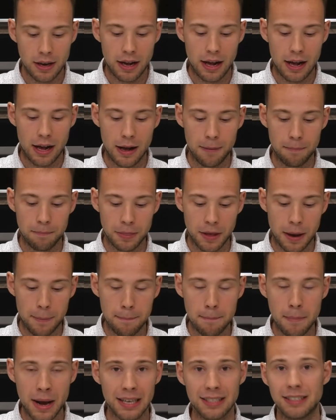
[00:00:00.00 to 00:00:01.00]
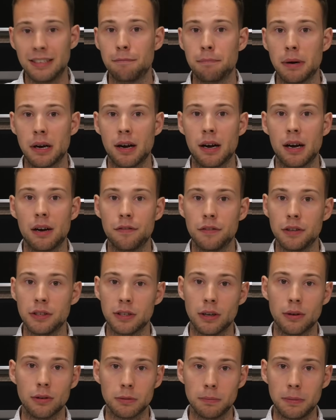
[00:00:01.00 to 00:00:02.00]
A massive part of the
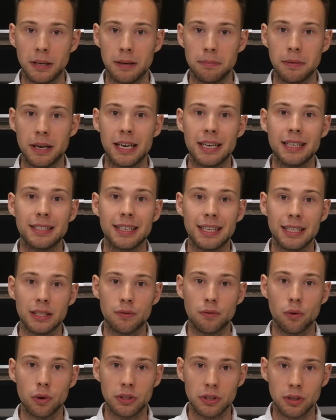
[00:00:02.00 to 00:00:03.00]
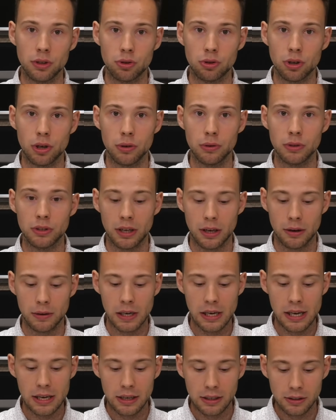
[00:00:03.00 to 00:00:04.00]
Sonos Beam is its voice control. So
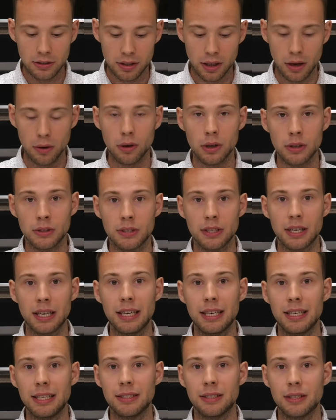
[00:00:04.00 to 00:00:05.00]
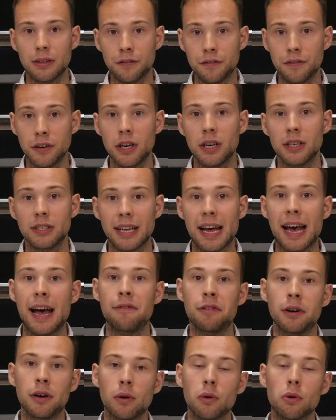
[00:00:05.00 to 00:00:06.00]
Sonos is the first
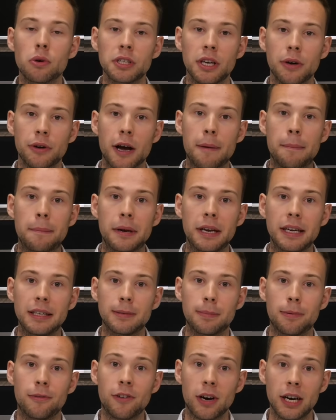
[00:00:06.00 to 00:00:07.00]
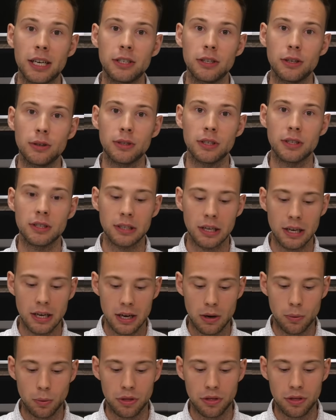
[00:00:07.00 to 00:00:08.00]
ever audio company to provide users
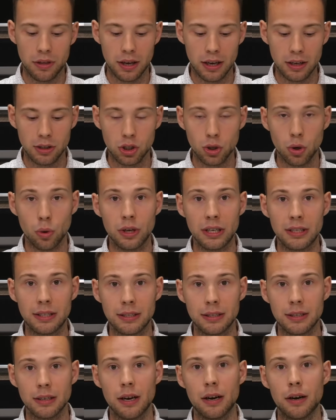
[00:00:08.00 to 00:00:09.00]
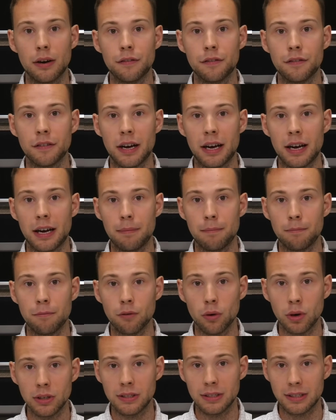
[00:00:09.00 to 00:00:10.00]
with the choice of
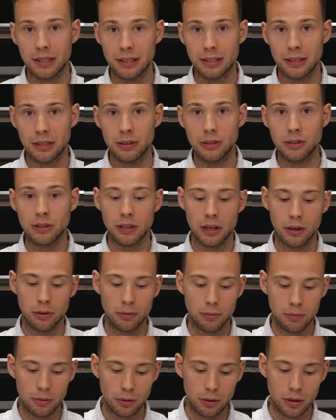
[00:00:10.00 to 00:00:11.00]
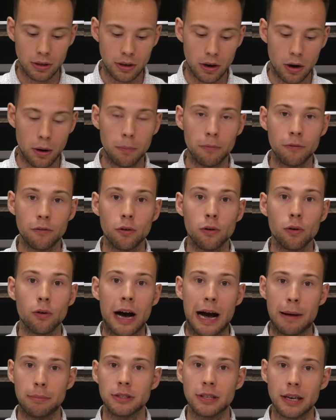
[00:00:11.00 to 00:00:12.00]
voice assistants. So you can opt
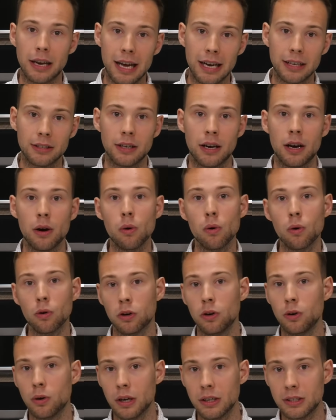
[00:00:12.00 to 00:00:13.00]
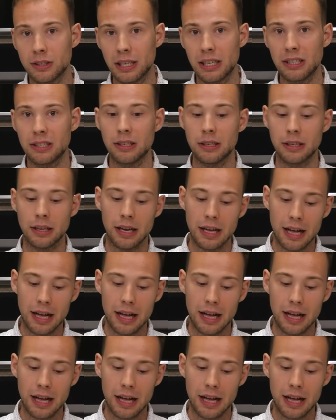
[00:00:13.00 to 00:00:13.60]
for Amazon Alexa or Google Assistant